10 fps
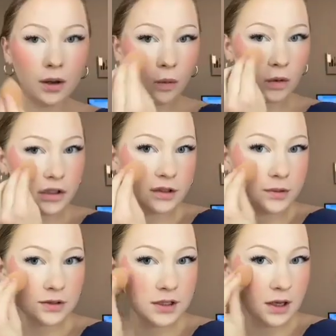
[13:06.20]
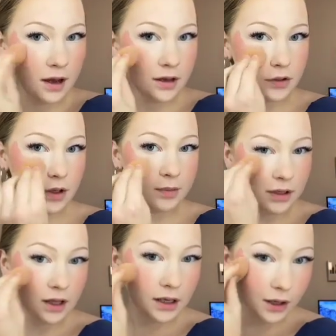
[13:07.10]
we're supposed to get ice cream in
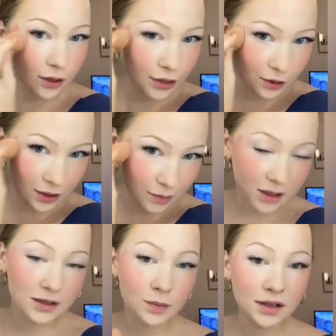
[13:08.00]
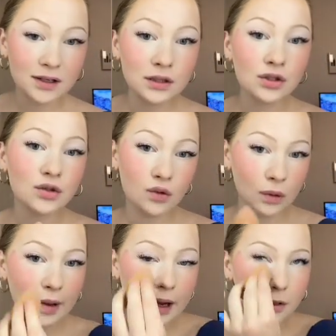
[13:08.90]
like 30 minutes, but it is
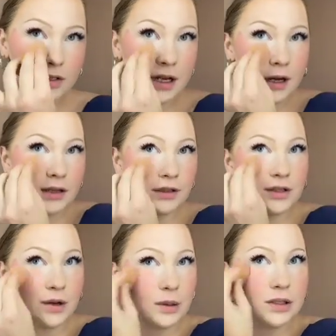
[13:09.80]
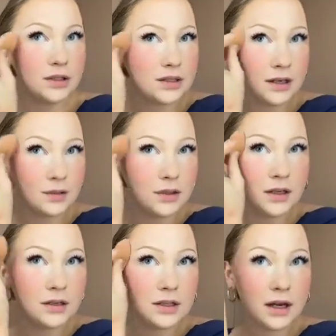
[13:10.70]
storming outside. So he just texted me and
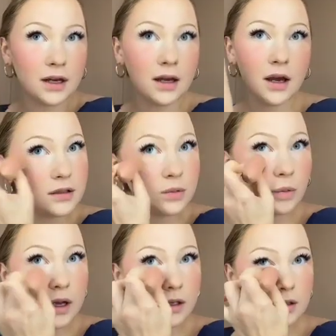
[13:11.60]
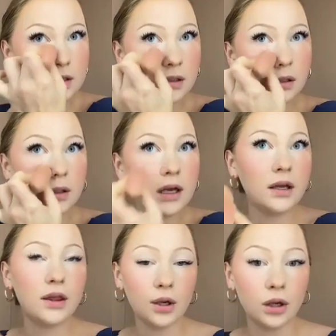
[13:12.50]
he's like, let's wait until
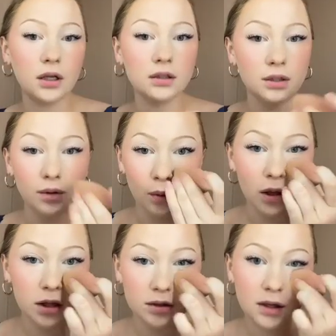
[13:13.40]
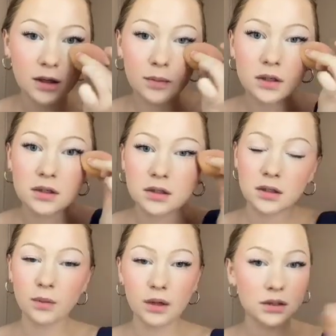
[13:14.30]
8:30 and see what the weather's like, because
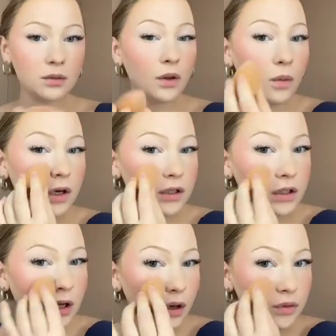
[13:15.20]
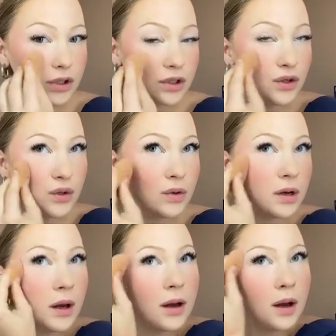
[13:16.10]
the place that we wanted to go to,
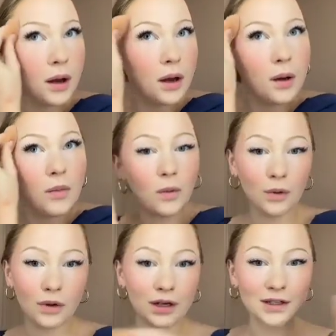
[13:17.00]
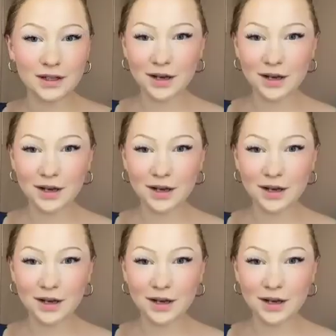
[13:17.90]
we were gonna sit